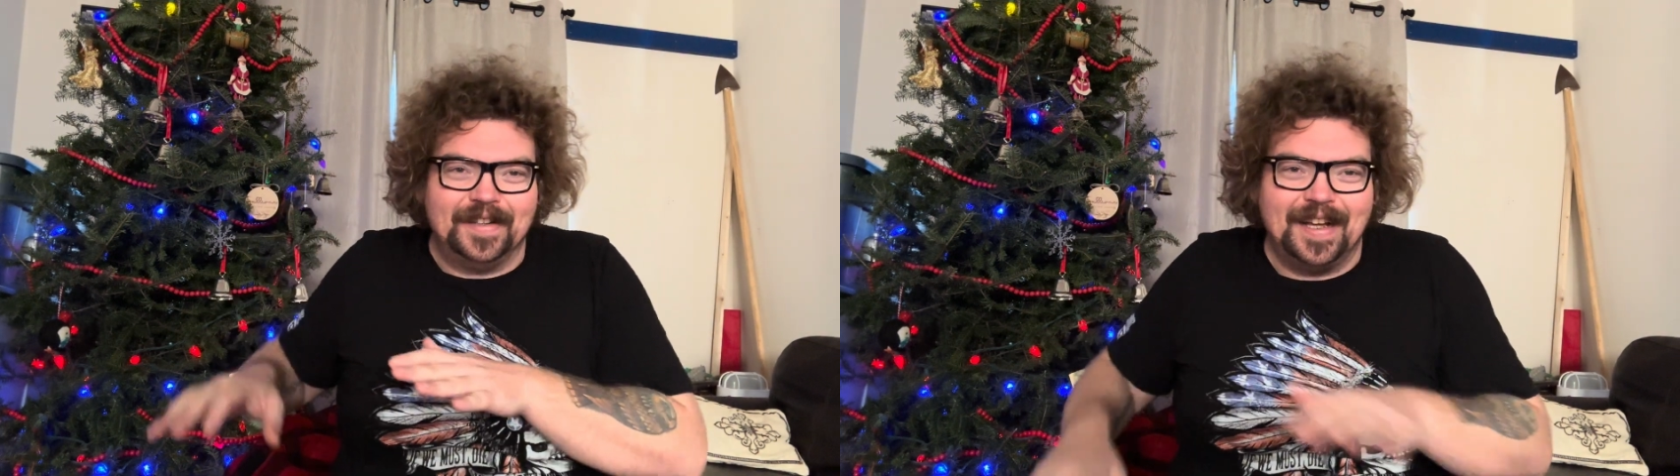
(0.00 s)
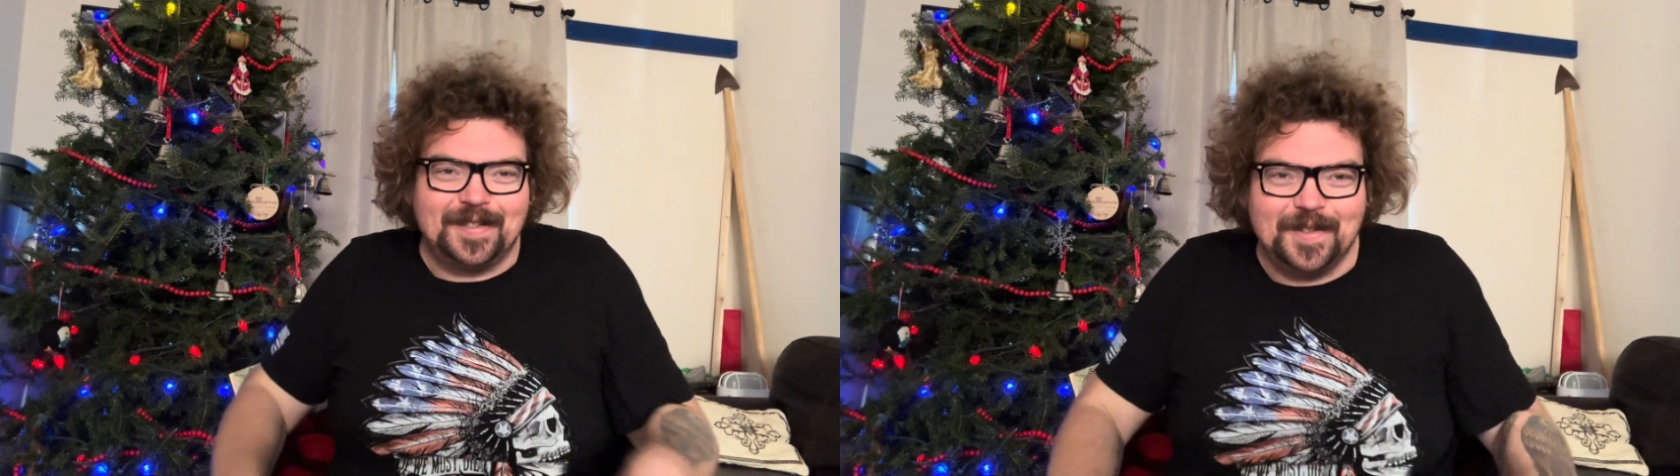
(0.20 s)

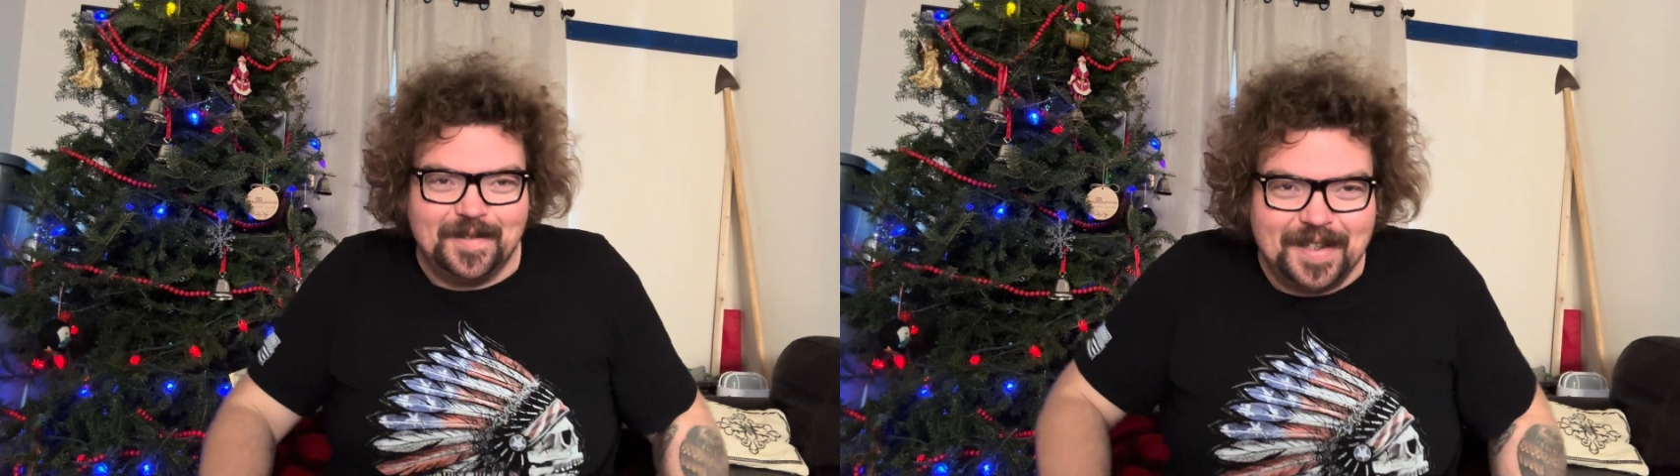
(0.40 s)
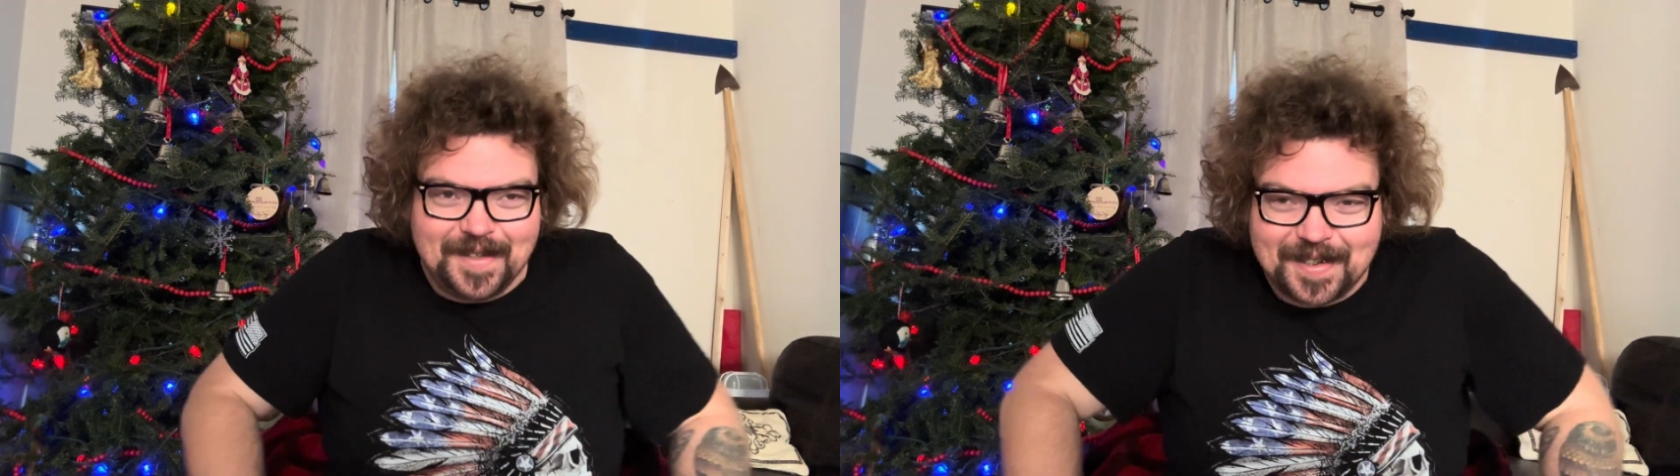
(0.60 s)
That's what
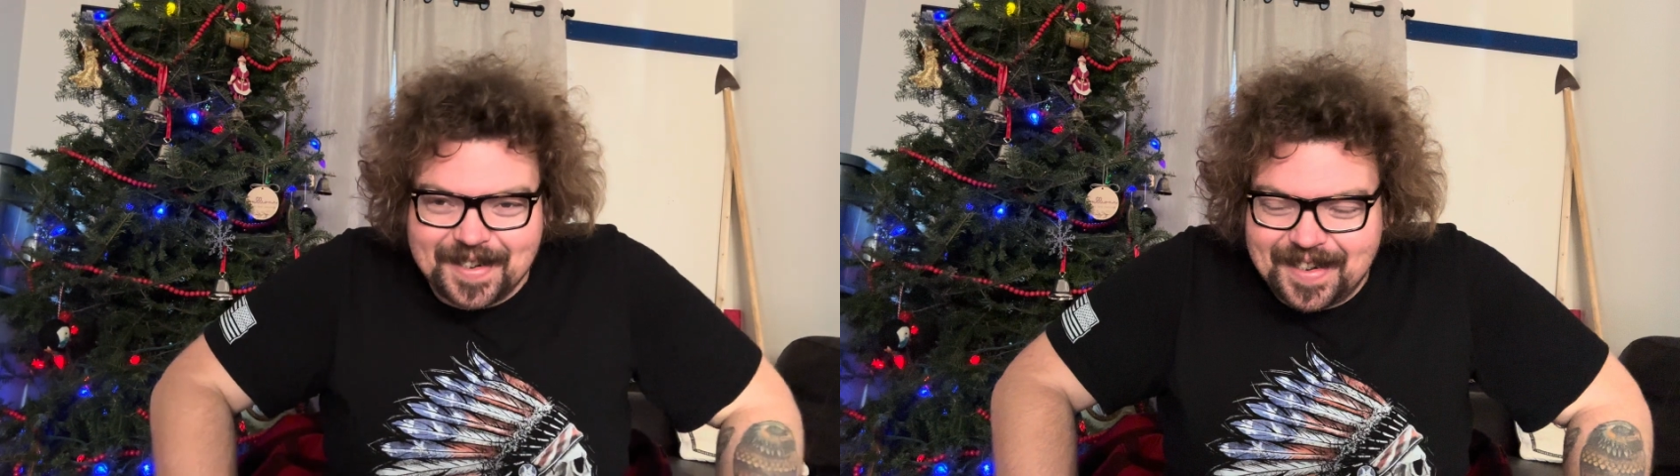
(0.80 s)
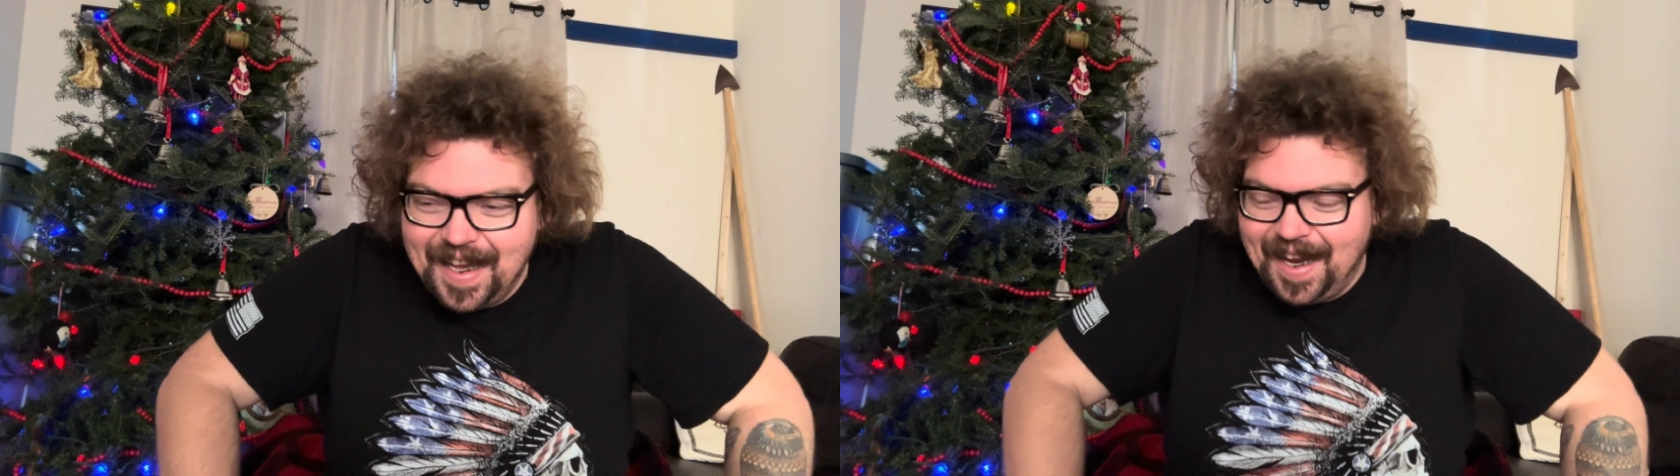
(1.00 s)
we used to
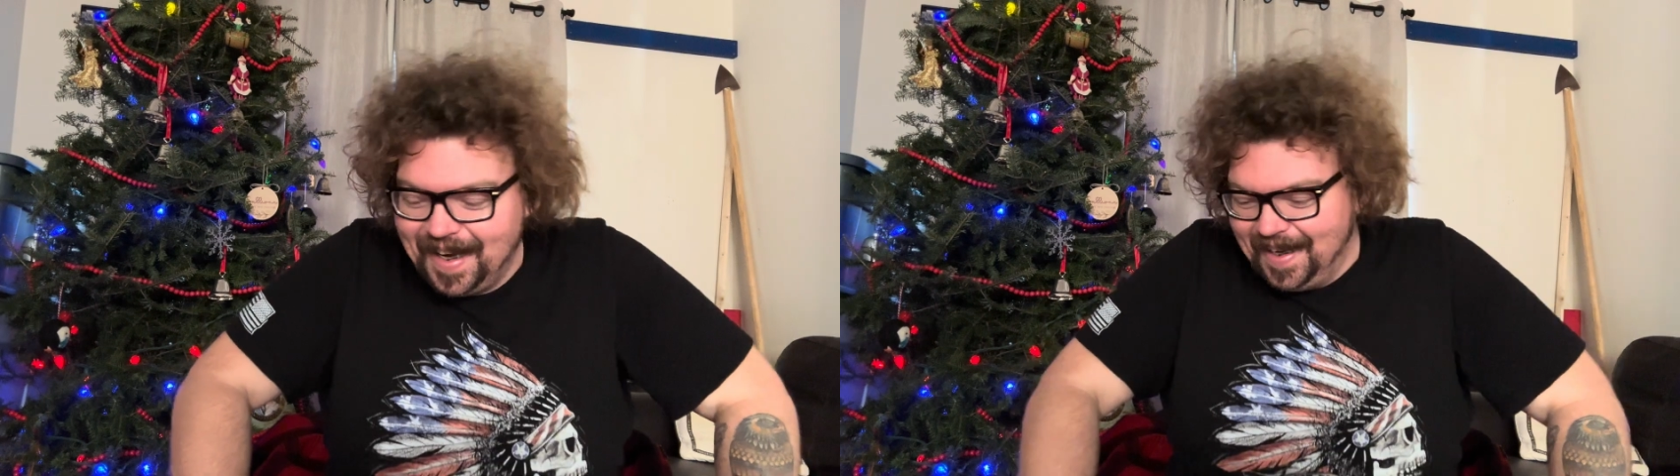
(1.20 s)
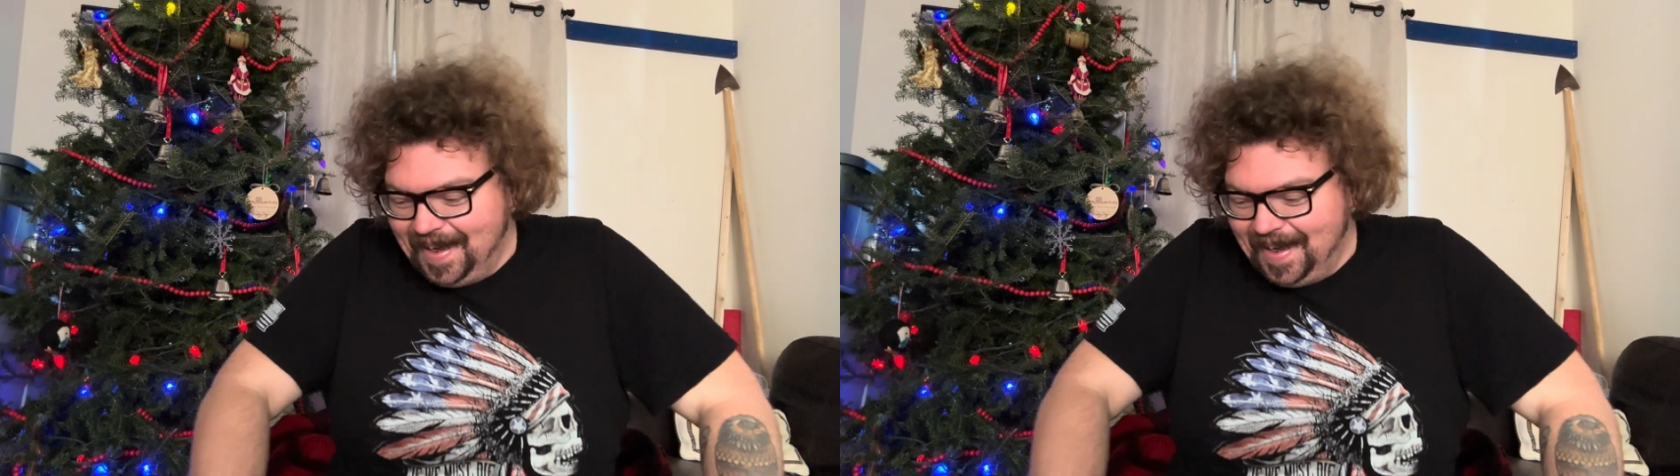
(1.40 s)
say.